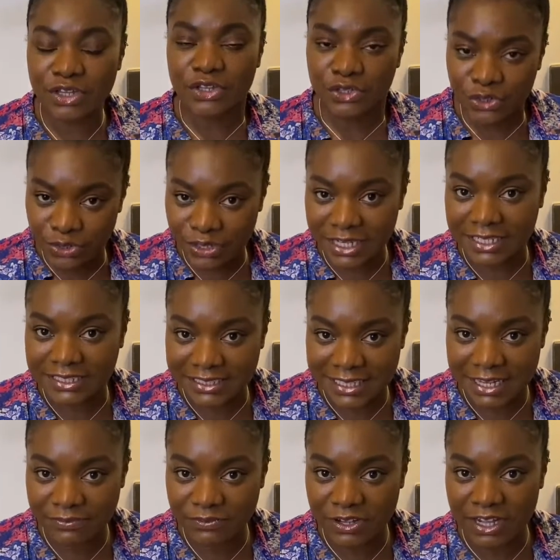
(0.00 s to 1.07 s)
You can
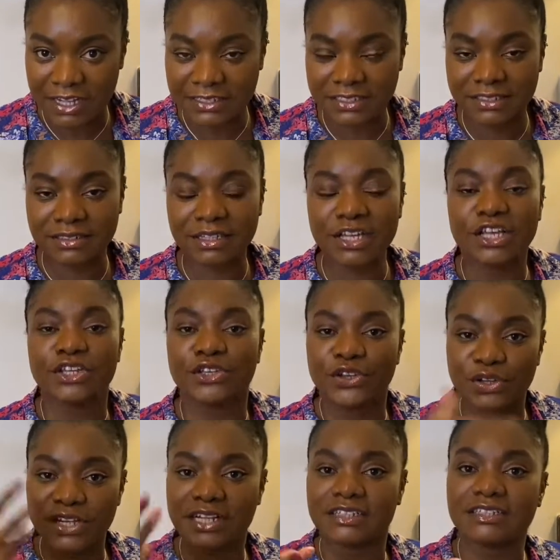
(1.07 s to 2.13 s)
safeguard, you
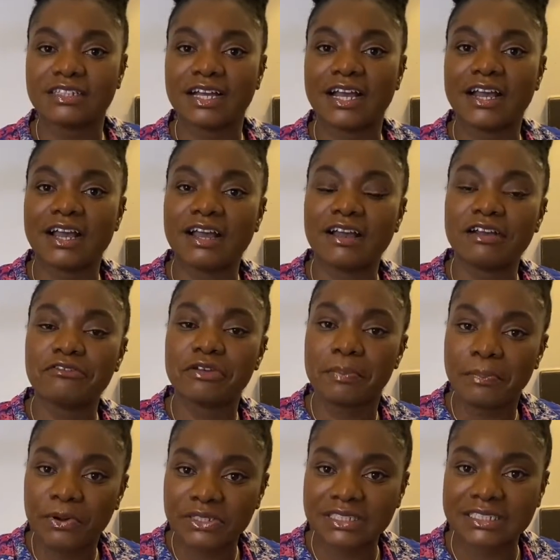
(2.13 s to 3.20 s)
can
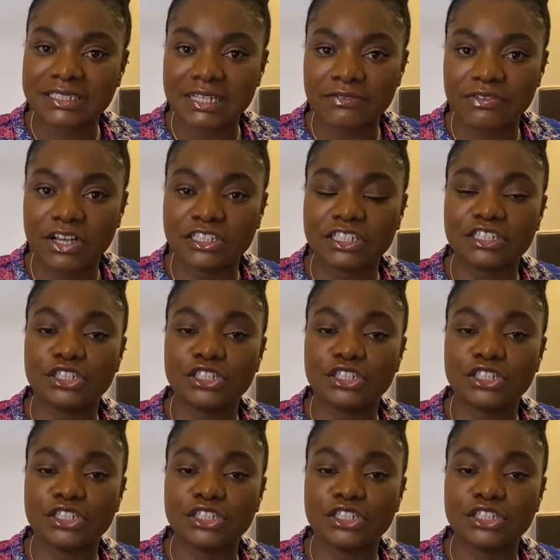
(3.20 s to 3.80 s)
report a safeguarding